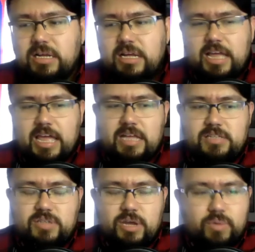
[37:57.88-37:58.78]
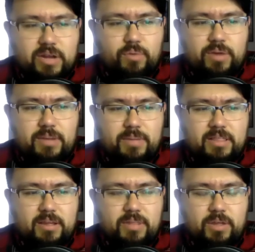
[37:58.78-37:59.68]
And so I went and read about
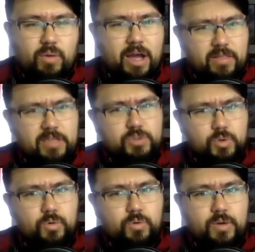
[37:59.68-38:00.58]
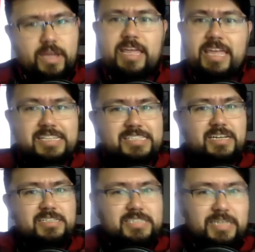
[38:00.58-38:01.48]
that, I'm like, wow, that's cool. And he did
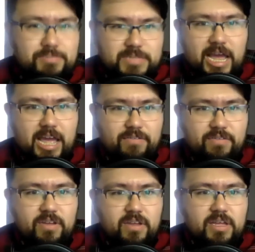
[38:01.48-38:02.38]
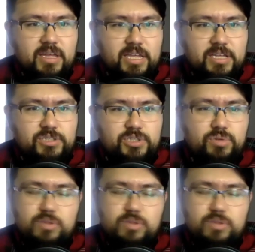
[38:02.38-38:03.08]
a deep dive into the